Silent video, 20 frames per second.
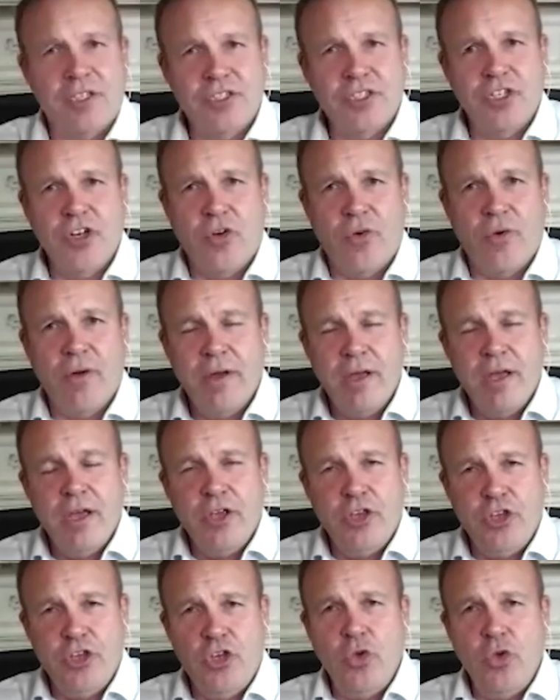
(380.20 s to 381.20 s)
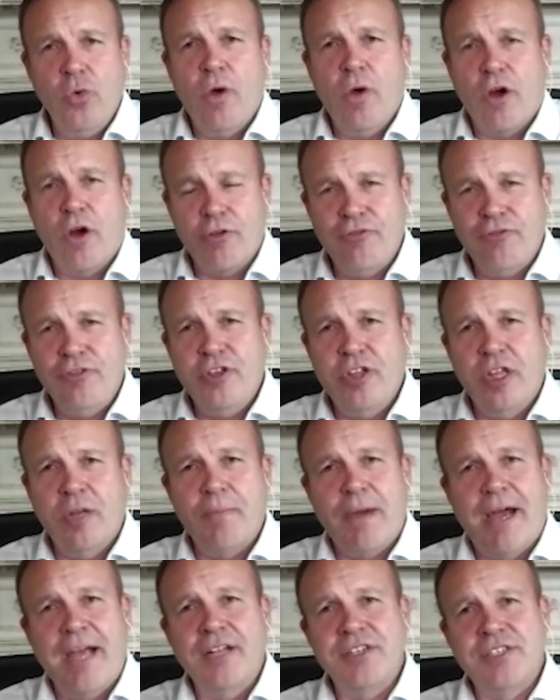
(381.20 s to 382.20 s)
this. You know, you are
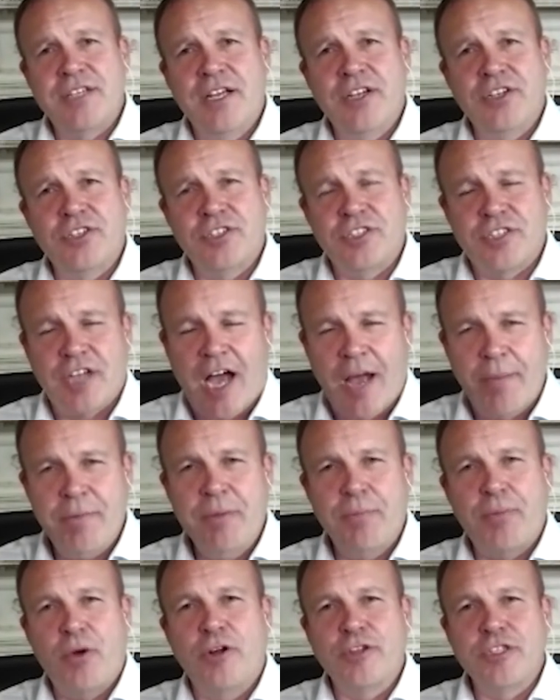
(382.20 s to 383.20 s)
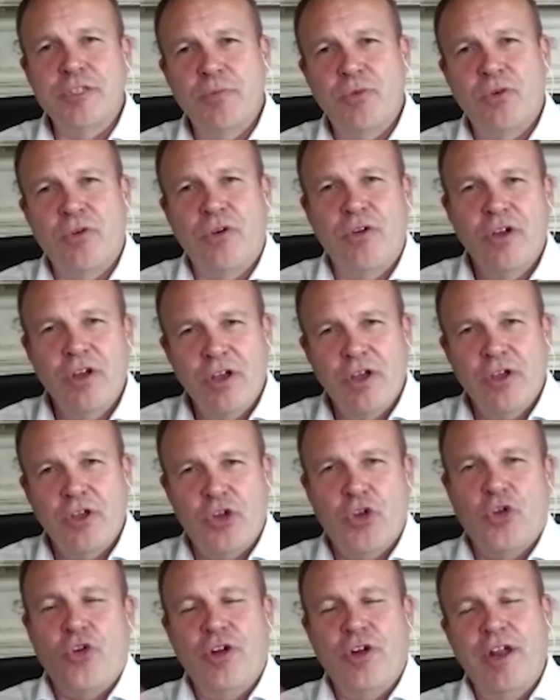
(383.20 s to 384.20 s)
feeling my intentions. I'm in Baltimore.
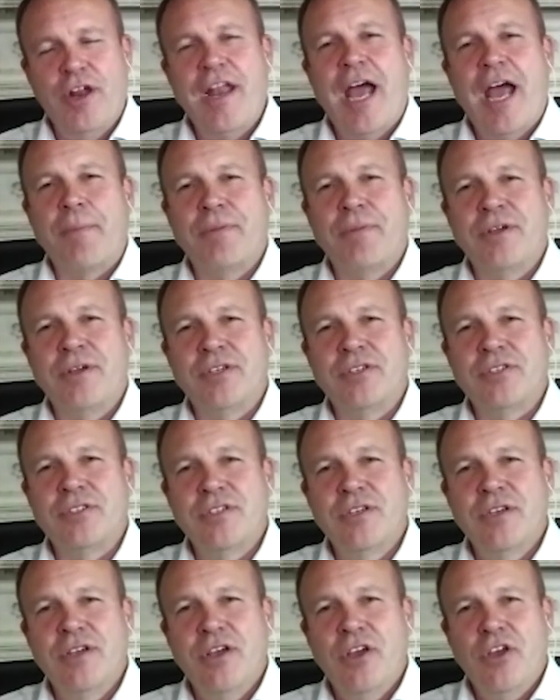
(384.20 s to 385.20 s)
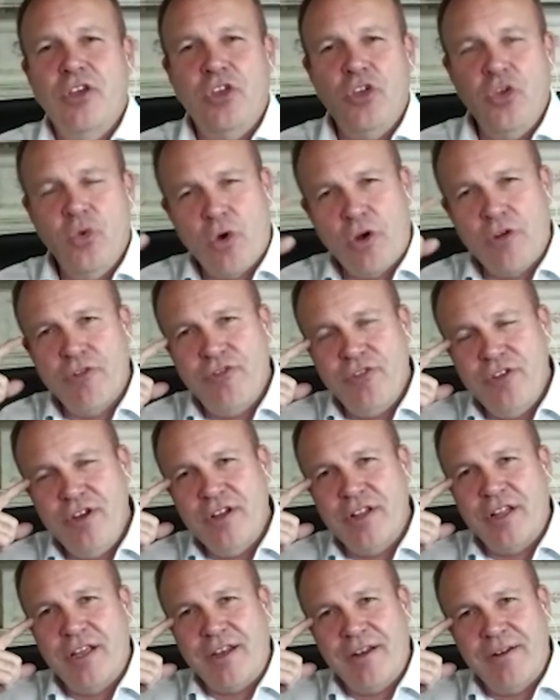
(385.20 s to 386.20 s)
You're in Annapolis. You are
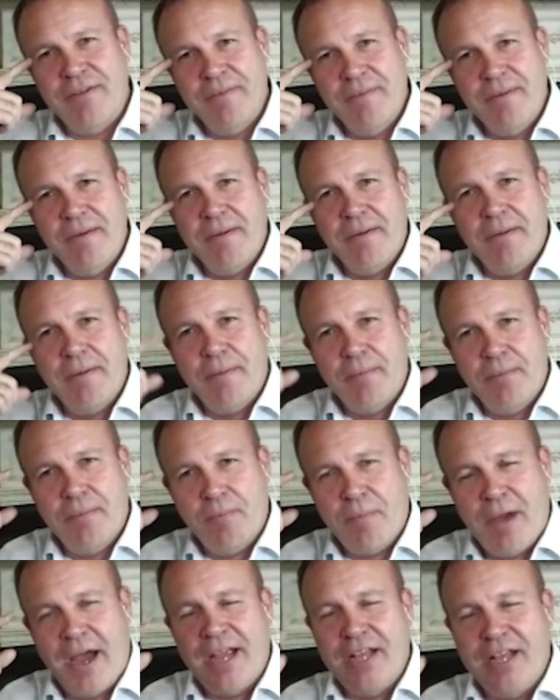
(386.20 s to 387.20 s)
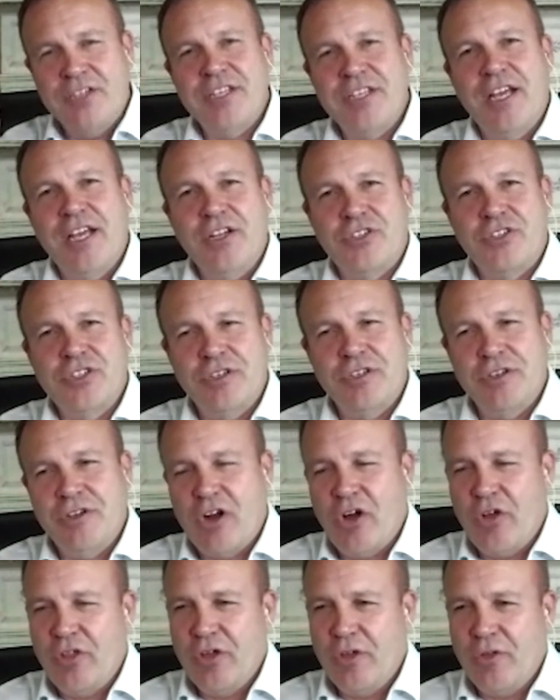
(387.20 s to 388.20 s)
feeling my intention.
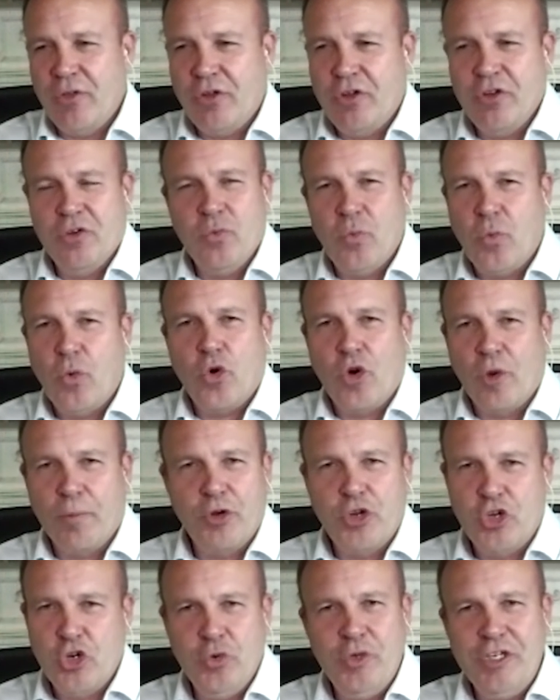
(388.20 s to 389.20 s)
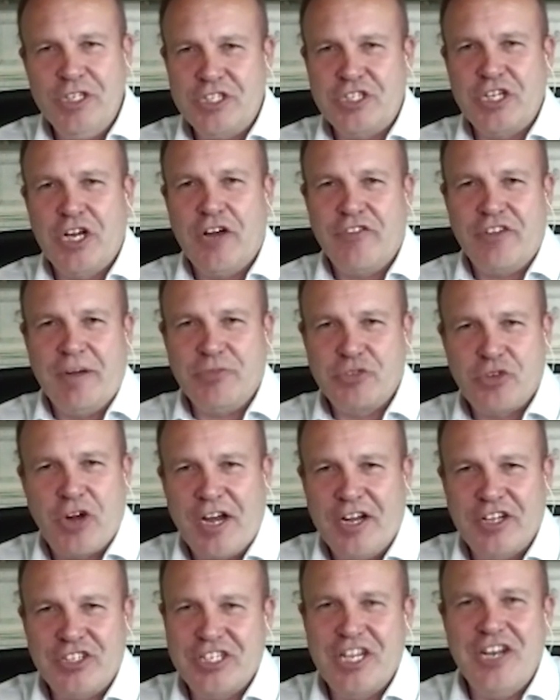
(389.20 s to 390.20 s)
You know, all the good, warm, gooey stuff. I'm
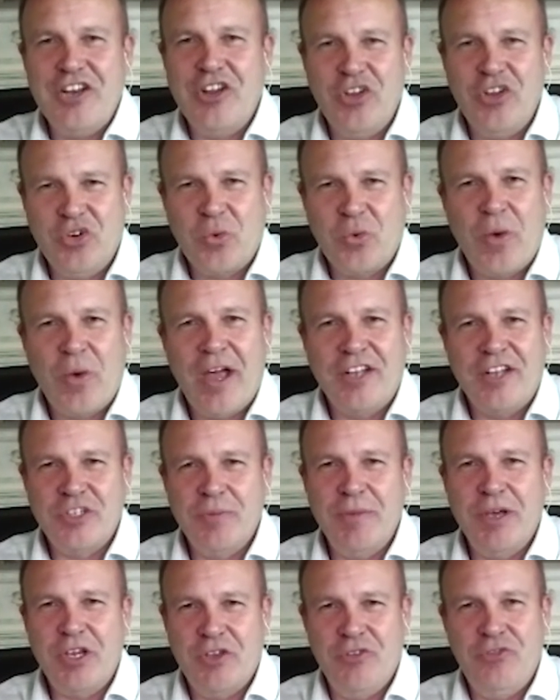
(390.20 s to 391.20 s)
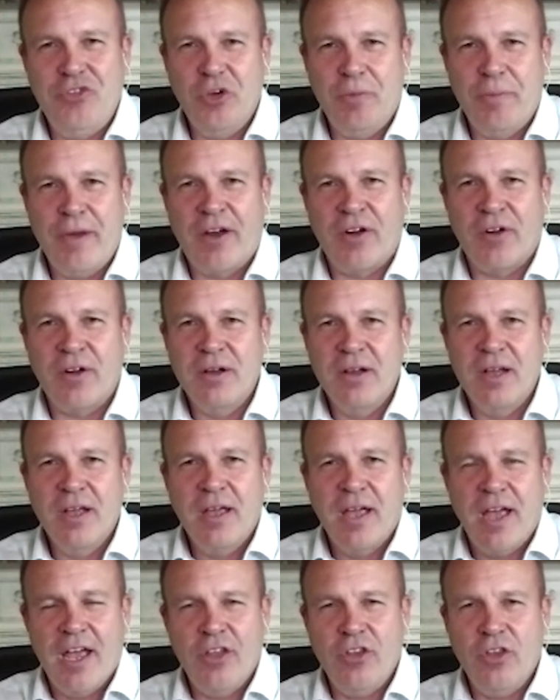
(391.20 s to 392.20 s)
trying to send it your way to make you feel better,
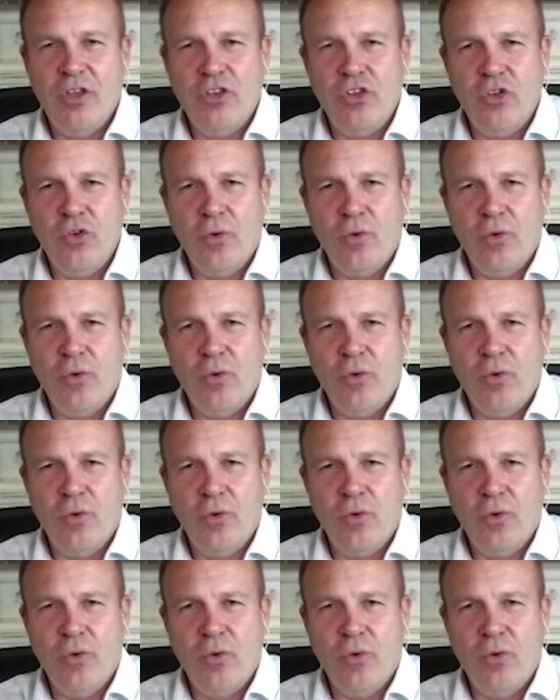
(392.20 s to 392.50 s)
and